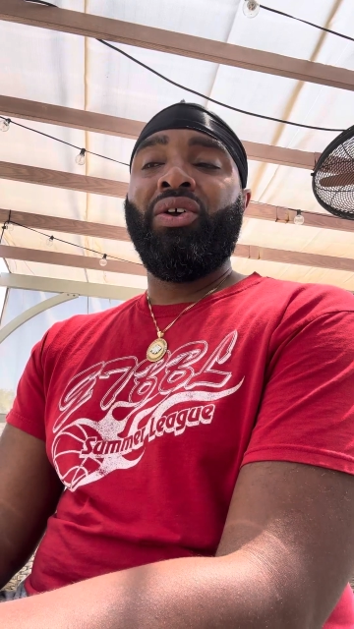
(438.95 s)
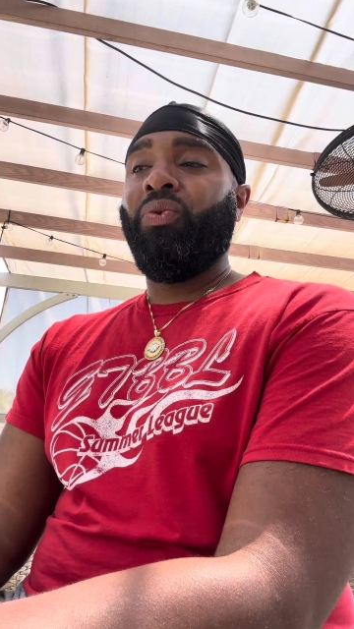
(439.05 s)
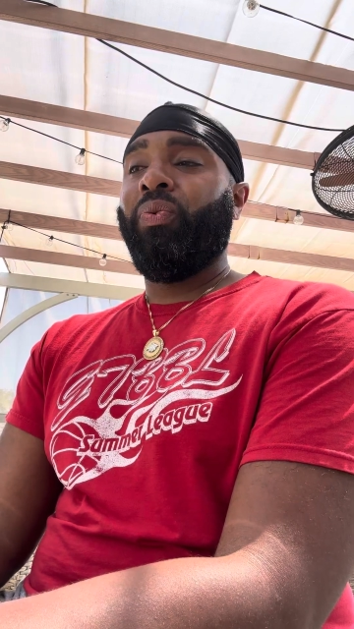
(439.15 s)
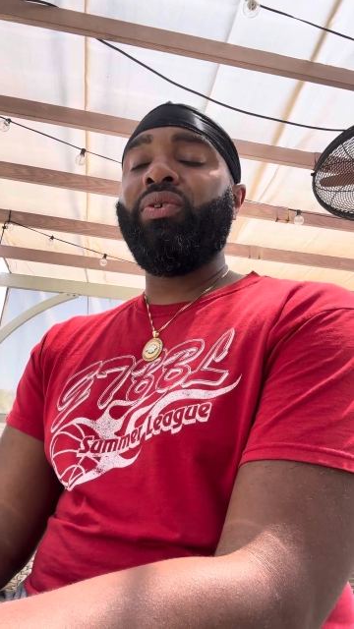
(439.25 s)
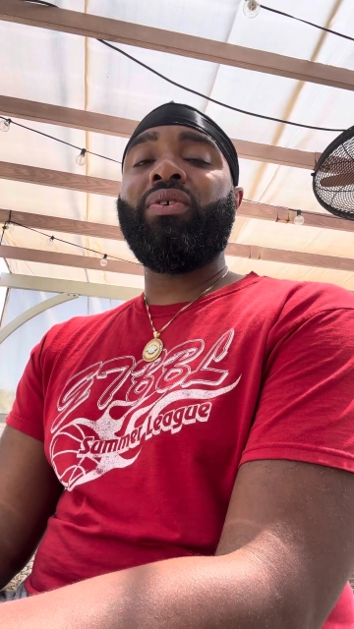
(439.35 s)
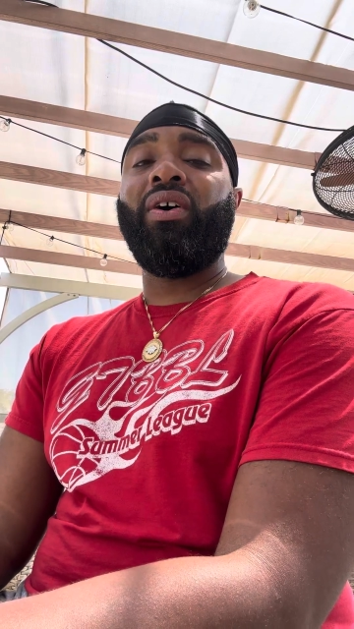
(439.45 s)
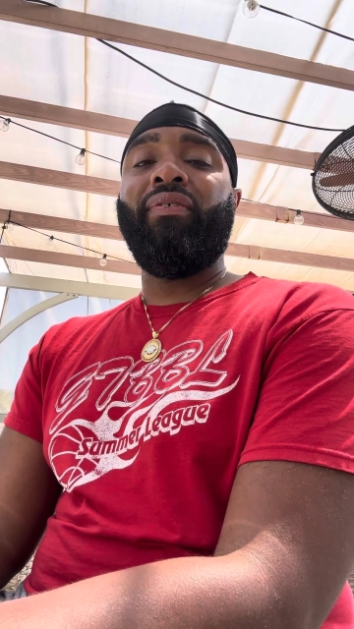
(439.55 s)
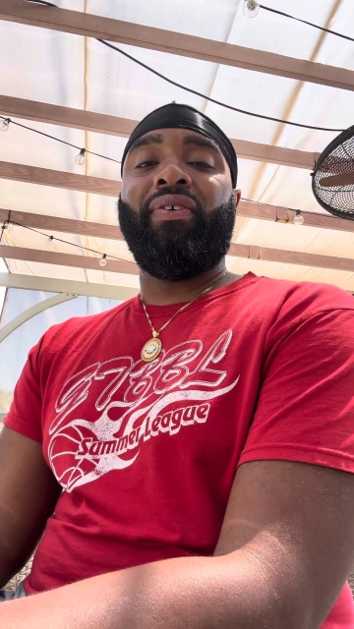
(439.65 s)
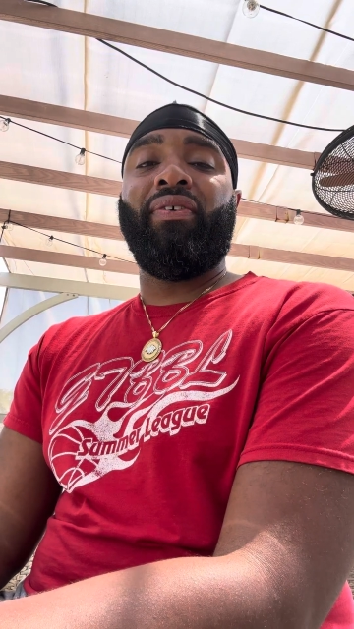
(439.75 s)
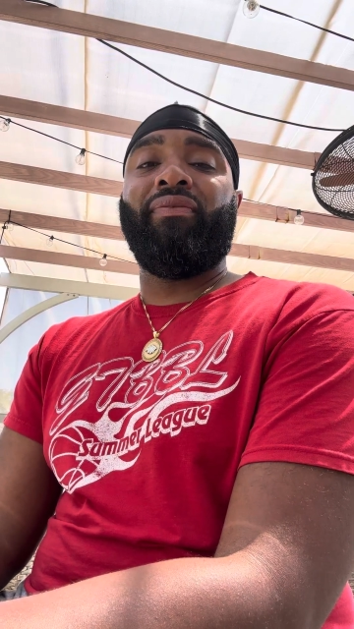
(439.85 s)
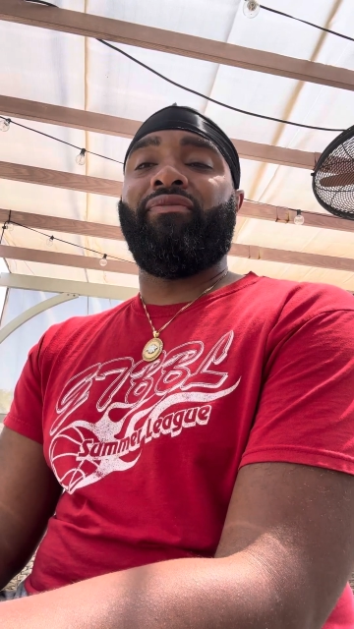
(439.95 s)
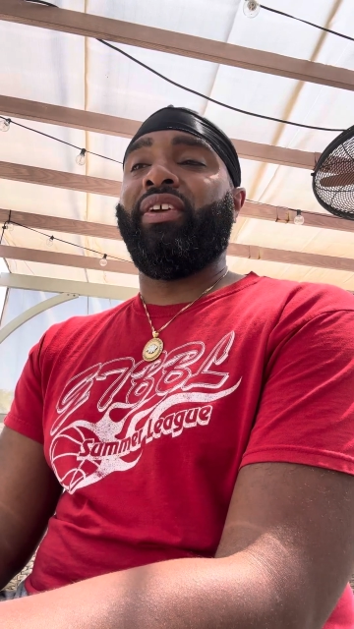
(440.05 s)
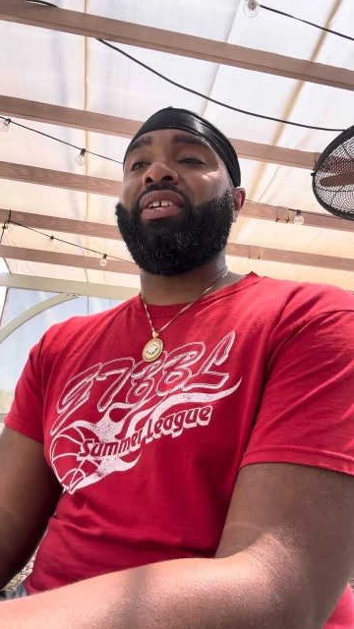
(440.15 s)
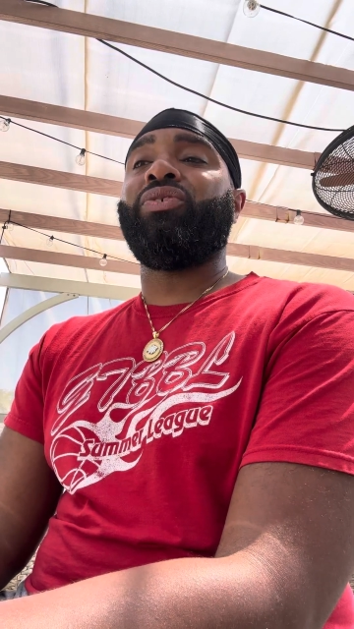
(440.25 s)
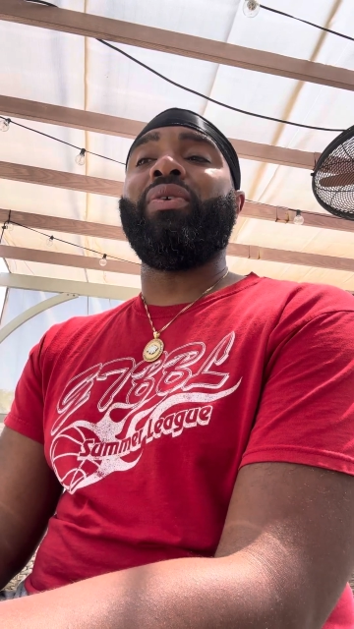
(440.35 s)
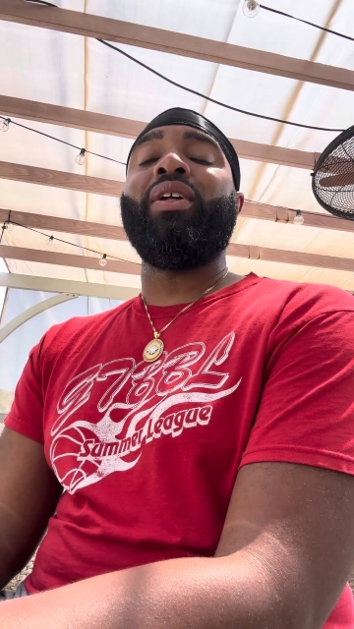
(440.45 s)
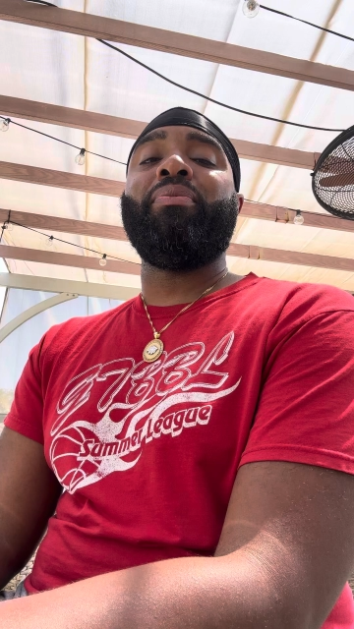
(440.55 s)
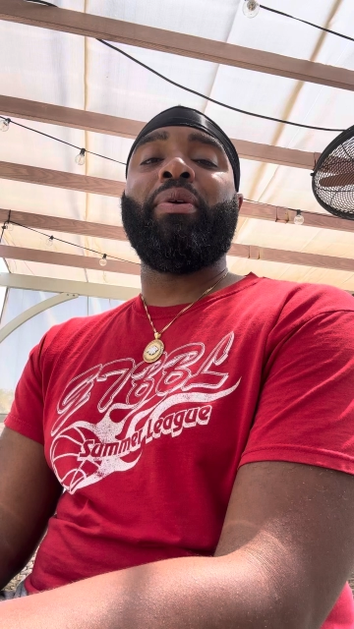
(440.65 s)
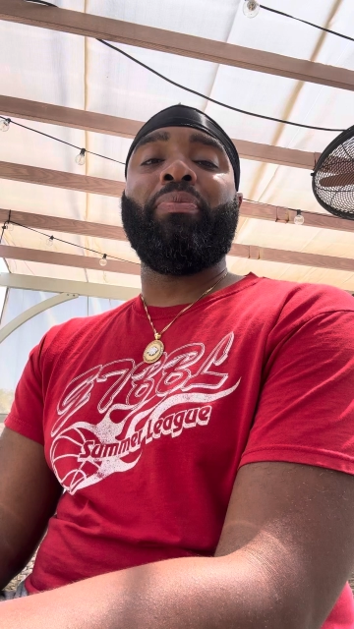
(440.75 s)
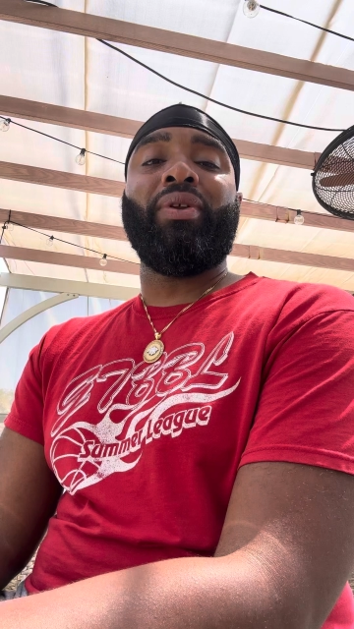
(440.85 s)
We don't call for Venezuelan
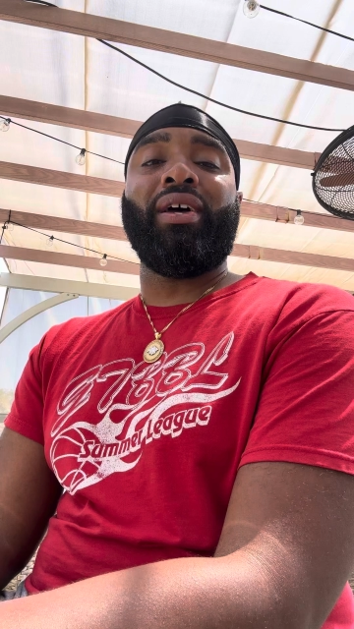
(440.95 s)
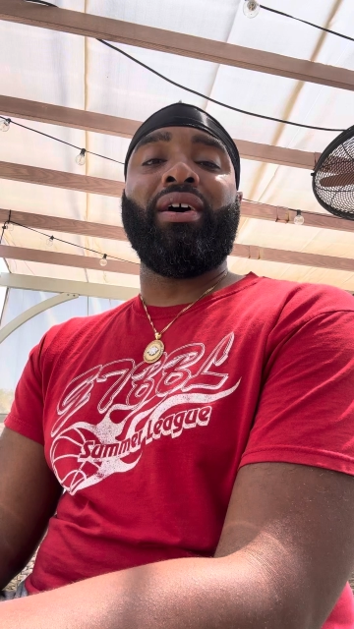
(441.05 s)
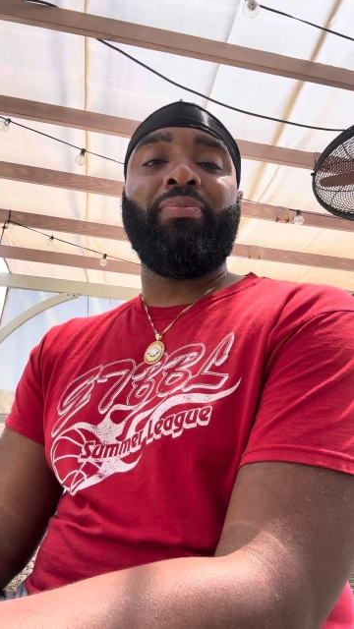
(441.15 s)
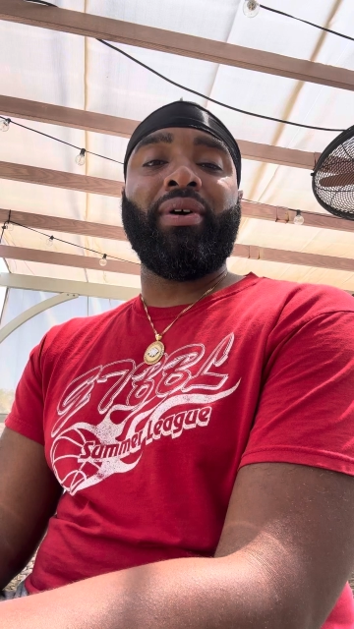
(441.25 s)
people to help